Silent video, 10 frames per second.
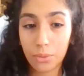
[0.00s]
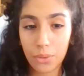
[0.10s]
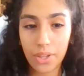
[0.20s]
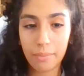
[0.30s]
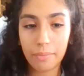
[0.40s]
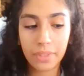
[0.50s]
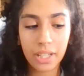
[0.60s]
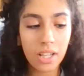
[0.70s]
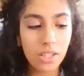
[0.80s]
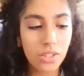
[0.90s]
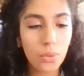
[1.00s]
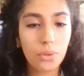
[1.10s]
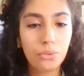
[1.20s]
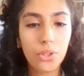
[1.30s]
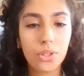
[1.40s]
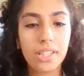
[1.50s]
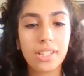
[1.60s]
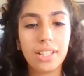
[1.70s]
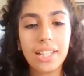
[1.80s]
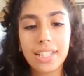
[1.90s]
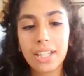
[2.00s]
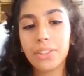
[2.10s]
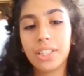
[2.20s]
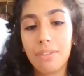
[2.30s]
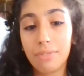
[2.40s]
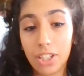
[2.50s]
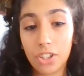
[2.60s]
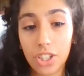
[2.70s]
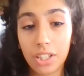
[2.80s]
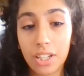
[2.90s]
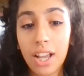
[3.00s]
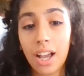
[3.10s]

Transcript: for them. So first, let's get on the definition.